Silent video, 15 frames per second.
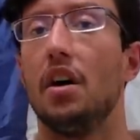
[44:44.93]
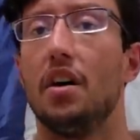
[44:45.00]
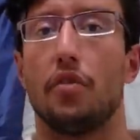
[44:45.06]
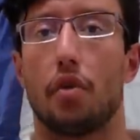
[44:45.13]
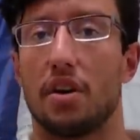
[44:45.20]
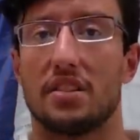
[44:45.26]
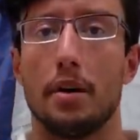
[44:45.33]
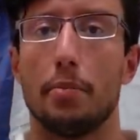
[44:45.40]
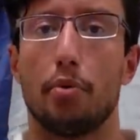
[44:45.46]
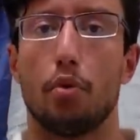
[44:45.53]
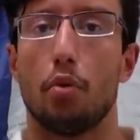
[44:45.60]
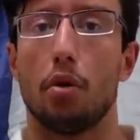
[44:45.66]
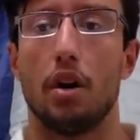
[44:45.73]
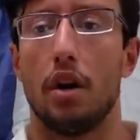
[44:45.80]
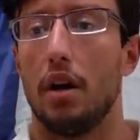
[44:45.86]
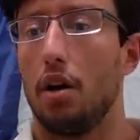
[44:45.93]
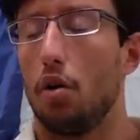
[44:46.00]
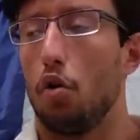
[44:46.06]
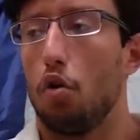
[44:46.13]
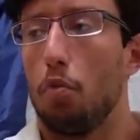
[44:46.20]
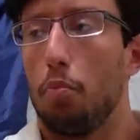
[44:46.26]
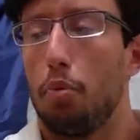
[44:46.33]
For example,
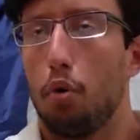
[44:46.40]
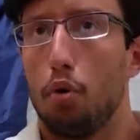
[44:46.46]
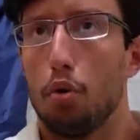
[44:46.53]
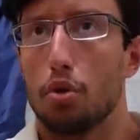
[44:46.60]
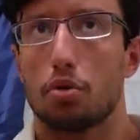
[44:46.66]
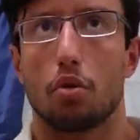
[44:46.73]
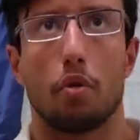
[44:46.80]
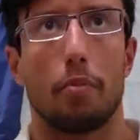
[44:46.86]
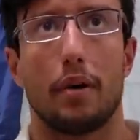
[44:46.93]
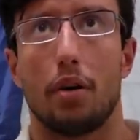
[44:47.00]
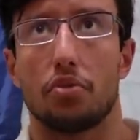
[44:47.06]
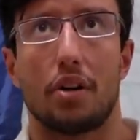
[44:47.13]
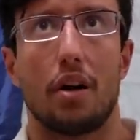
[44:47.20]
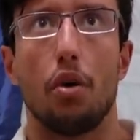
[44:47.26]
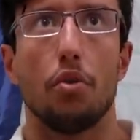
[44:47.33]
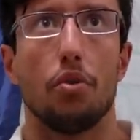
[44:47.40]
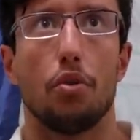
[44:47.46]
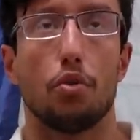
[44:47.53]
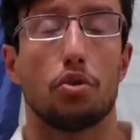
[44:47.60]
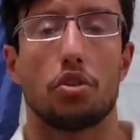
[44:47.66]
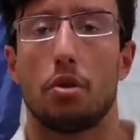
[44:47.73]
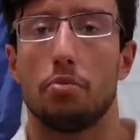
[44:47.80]
a post about, I don't
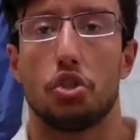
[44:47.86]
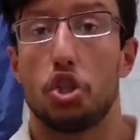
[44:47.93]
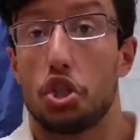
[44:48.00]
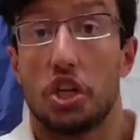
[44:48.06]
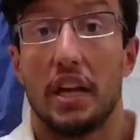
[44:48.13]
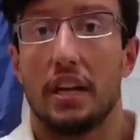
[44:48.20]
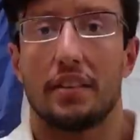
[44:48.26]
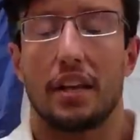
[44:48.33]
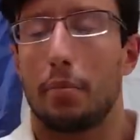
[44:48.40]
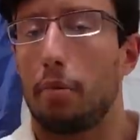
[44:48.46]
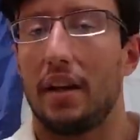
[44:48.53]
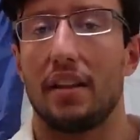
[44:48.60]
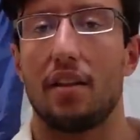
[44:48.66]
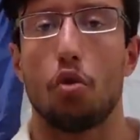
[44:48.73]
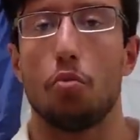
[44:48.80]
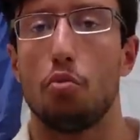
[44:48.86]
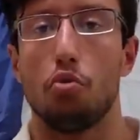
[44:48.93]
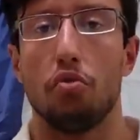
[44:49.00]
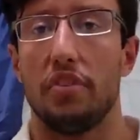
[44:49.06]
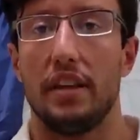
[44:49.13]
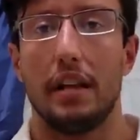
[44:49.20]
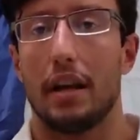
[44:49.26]
know, some chick that played in a
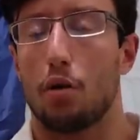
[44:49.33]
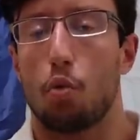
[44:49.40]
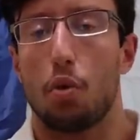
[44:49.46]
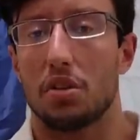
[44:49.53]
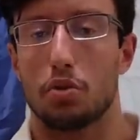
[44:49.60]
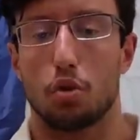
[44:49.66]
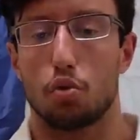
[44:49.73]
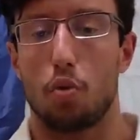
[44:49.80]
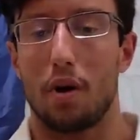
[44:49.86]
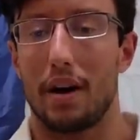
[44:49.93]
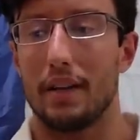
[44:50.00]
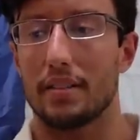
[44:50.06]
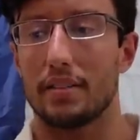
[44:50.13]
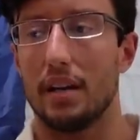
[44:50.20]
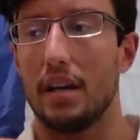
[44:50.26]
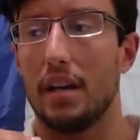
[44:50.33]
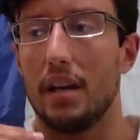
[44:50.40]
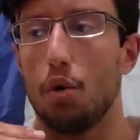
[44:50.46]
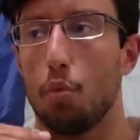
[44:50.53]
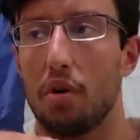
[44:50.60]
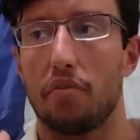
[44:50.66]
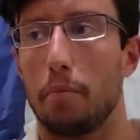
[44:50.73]
movie like once or twice
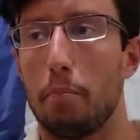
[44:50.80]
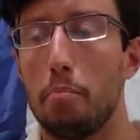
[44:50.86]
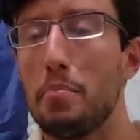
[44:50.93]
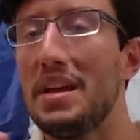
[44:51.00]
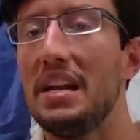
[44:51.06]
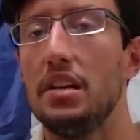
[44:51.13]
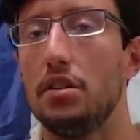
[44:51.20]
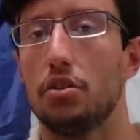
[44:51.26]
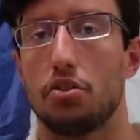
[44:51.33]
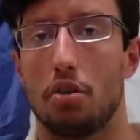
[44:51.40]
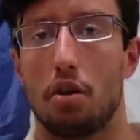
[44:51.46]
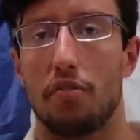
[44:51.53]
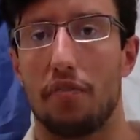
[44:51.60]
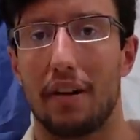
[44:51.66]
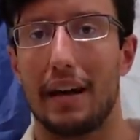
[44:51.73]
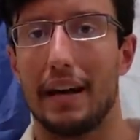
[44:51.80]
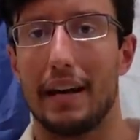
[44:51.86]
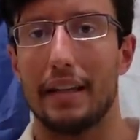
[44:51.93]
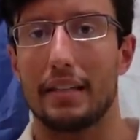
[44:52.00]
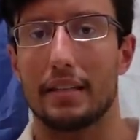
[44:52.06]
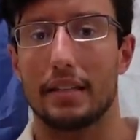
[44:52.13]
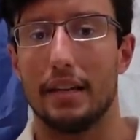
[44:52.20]
with millions of
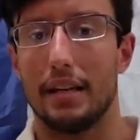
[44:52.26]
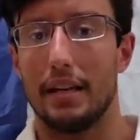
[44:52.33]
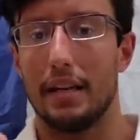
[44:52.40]
likes